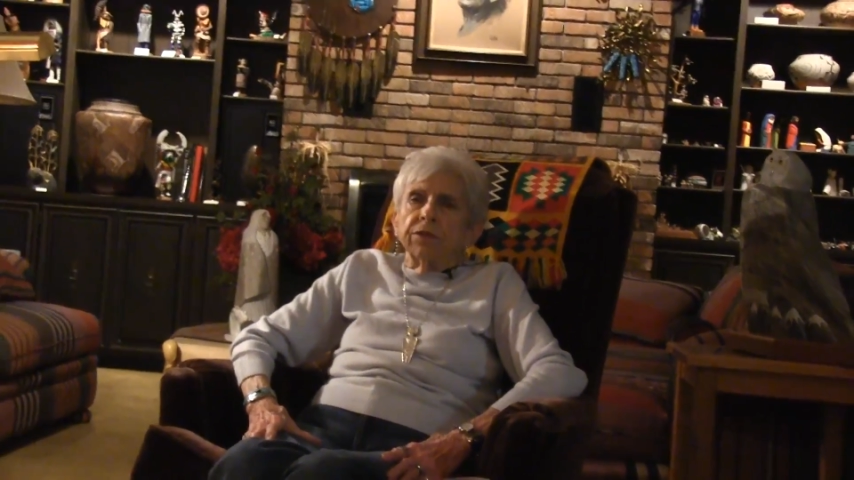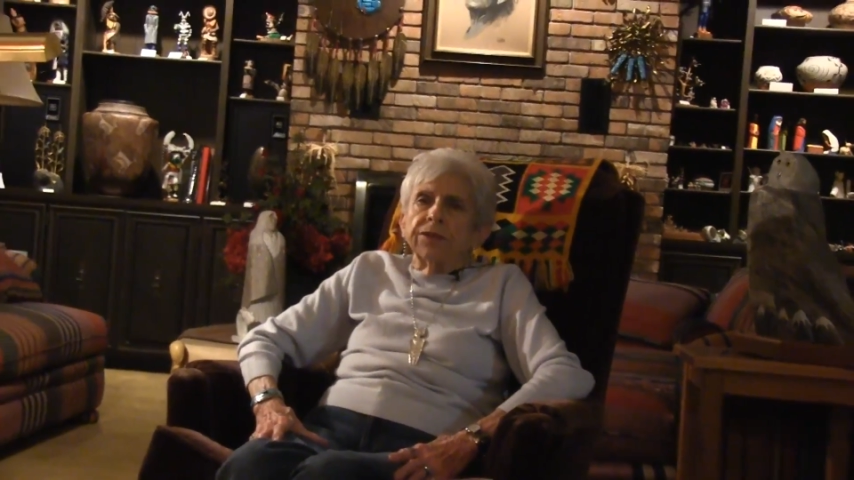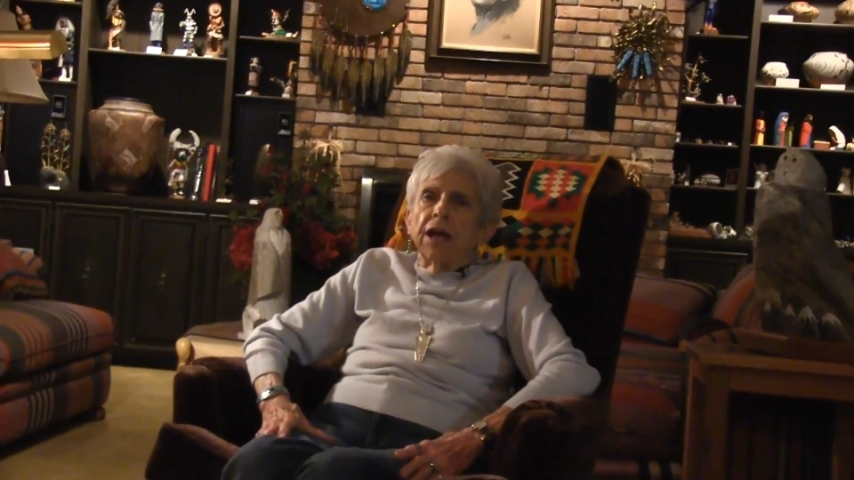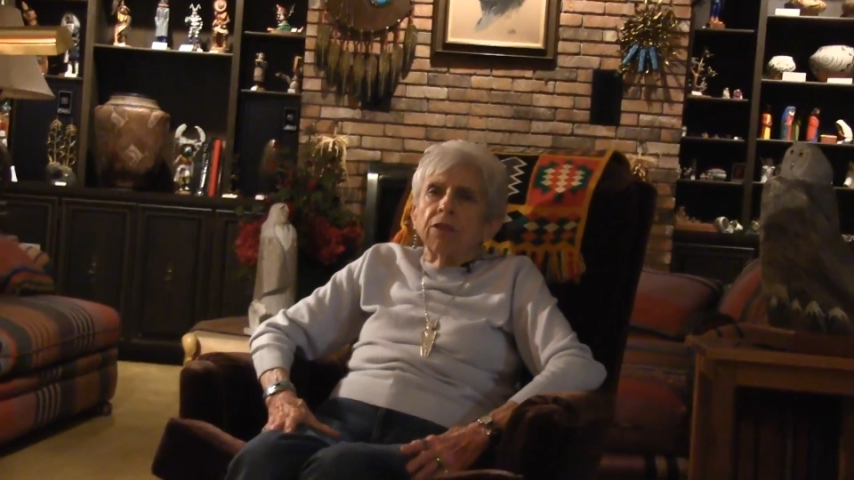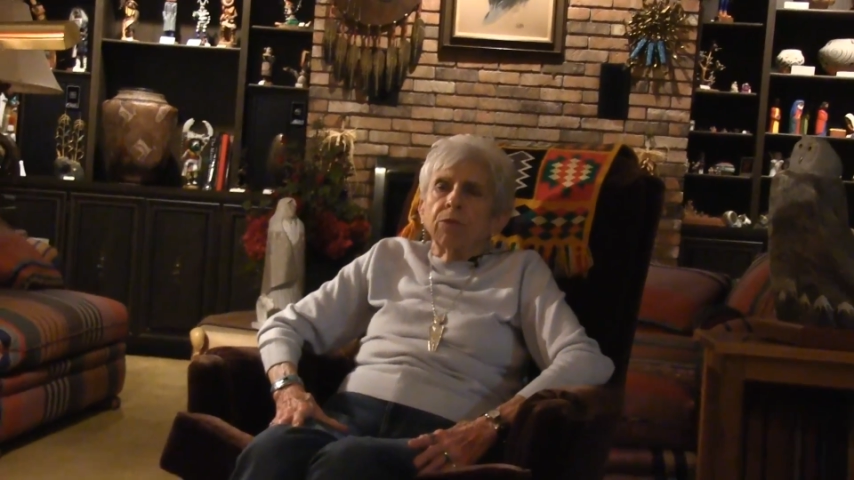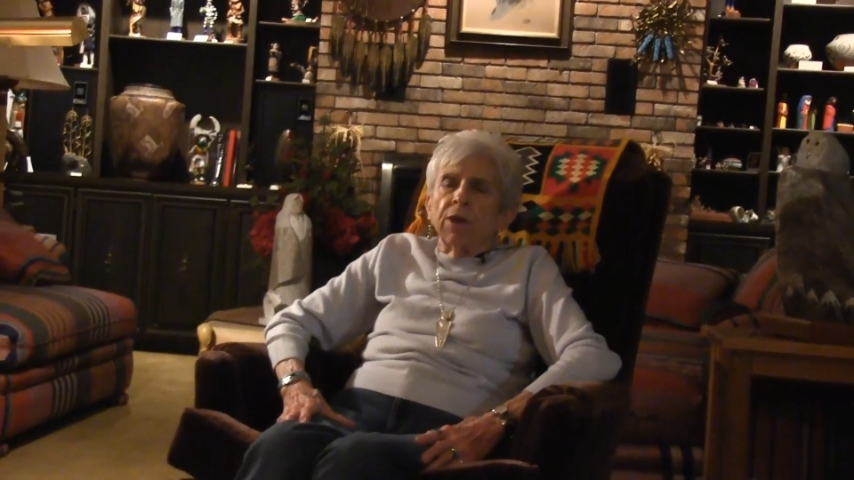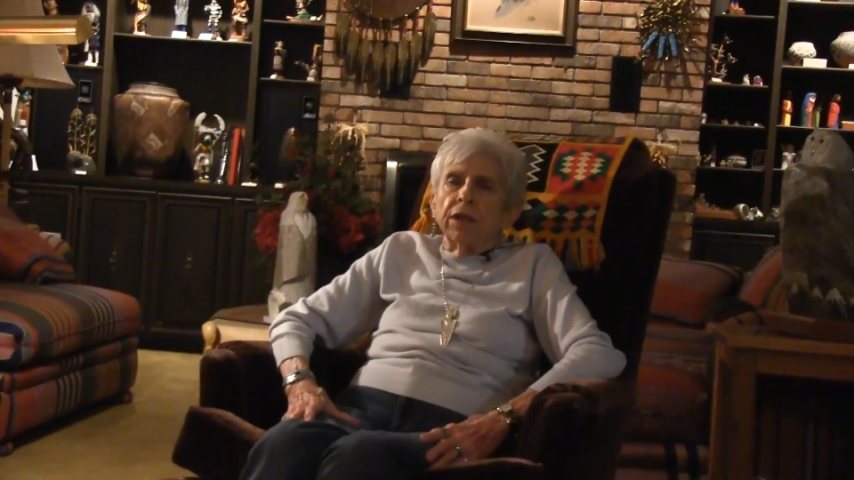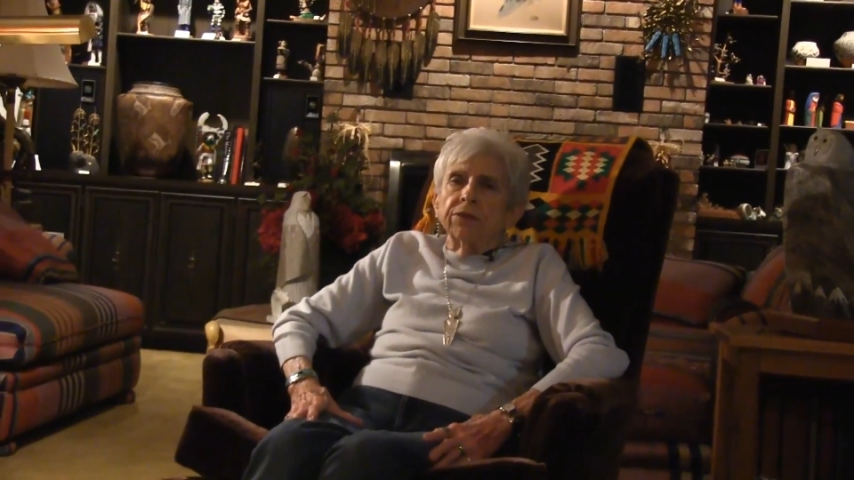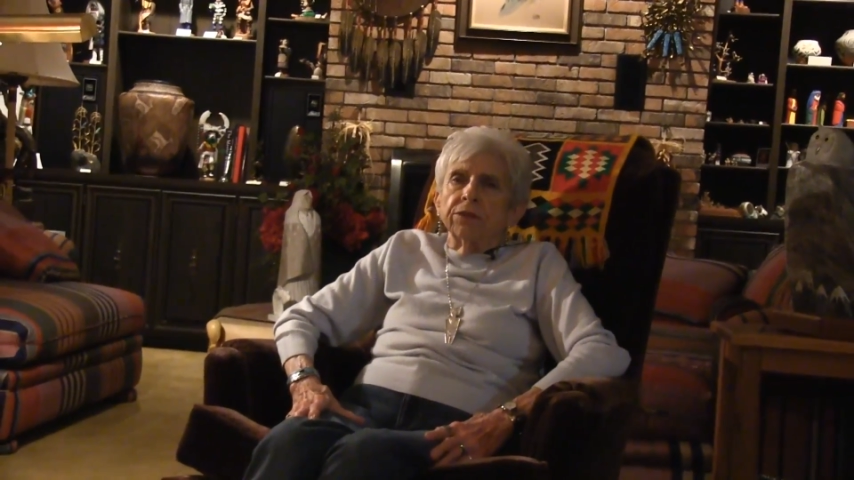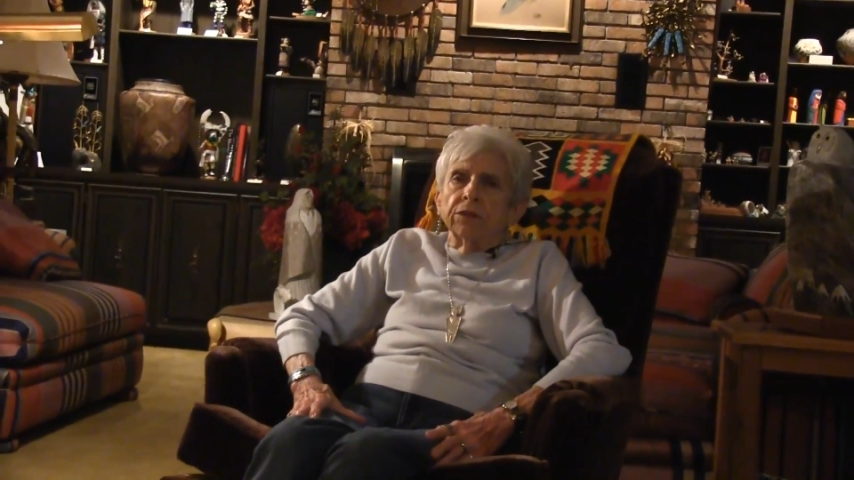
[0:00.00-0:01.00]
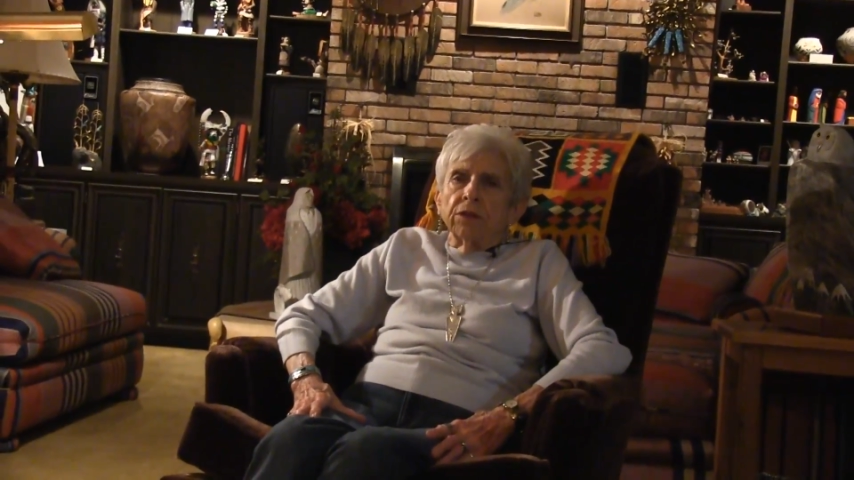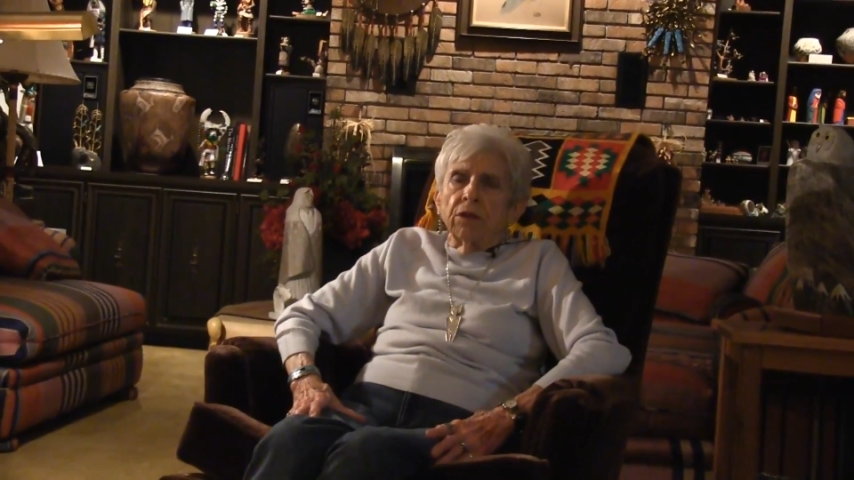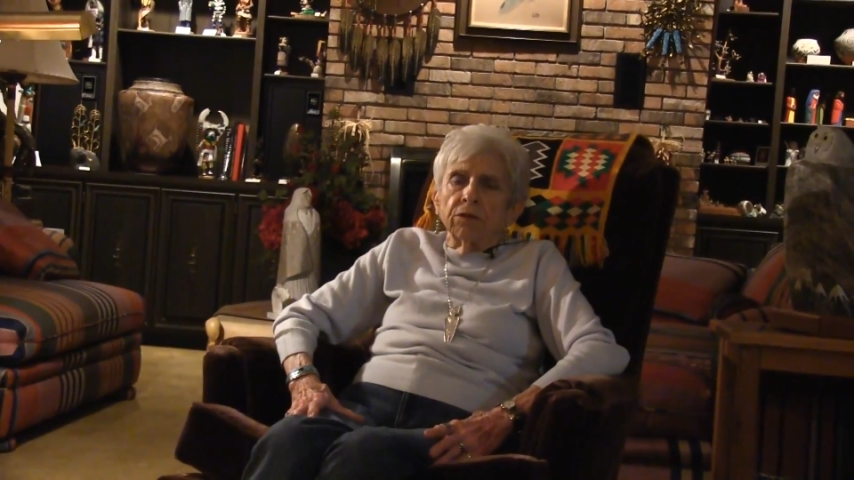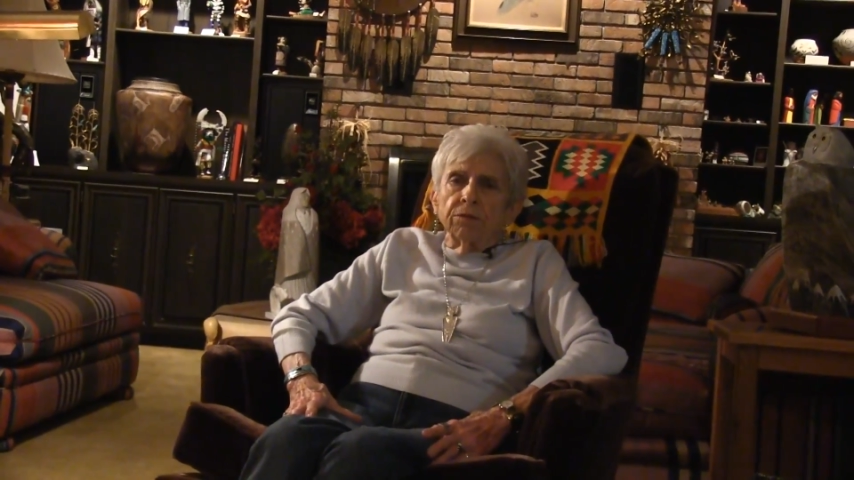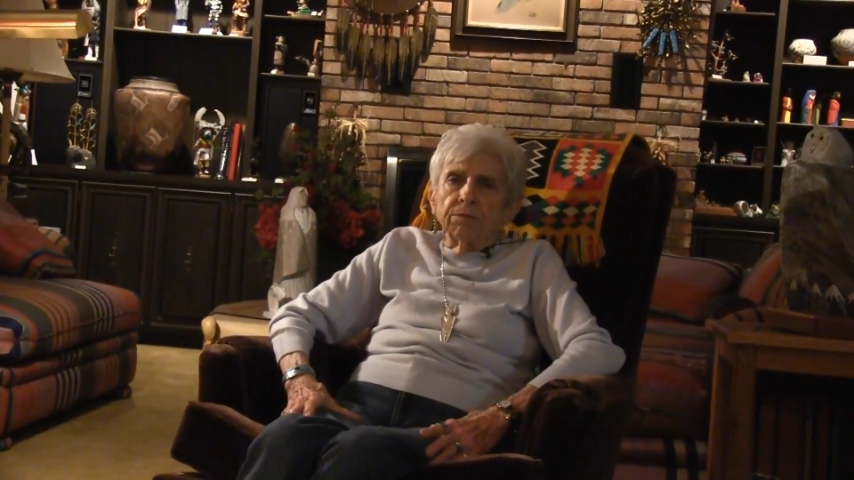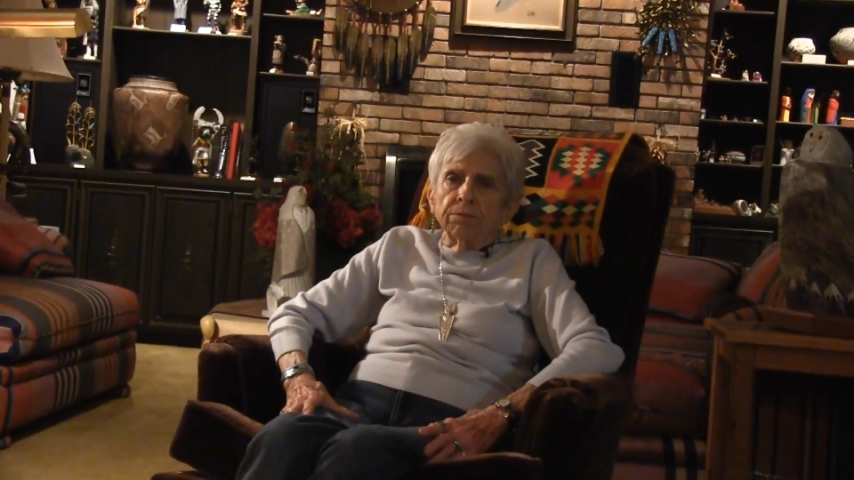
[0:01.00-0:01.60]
Southwest or